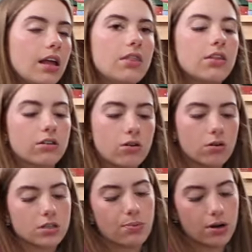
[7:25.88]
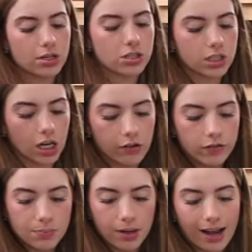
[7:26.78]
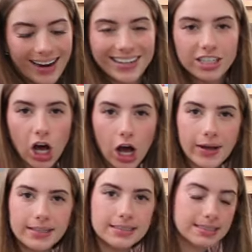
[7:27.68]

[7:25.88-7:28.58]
in their corresponding shelves, but I did not.